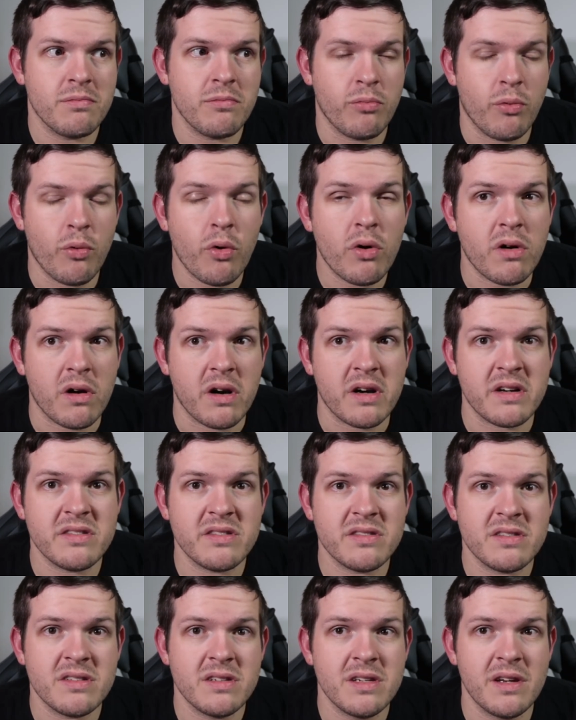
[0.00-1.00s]

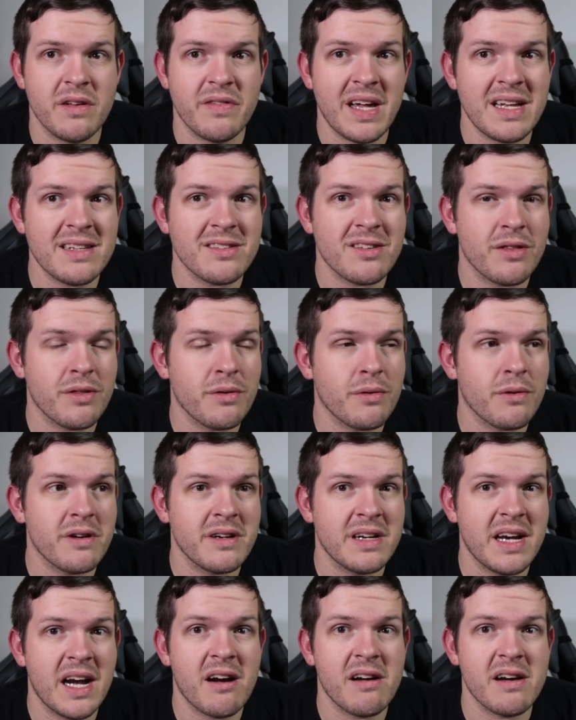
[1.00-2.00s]
works. You know, that's
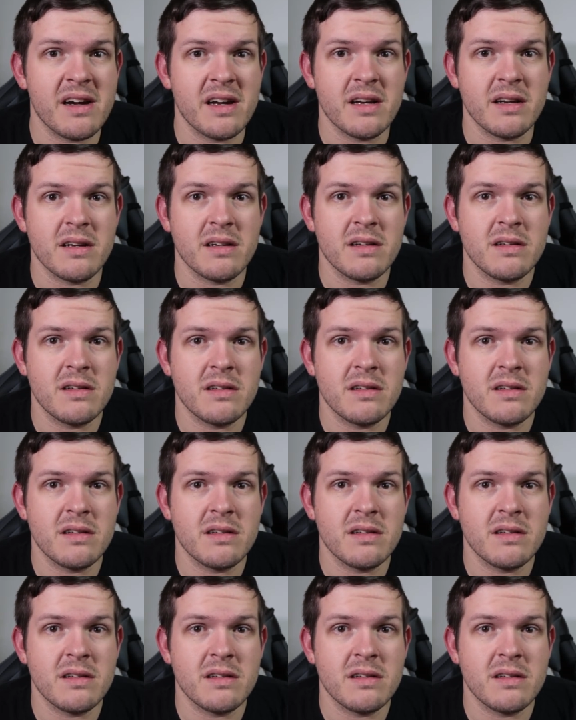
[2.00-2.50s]
authoritarian.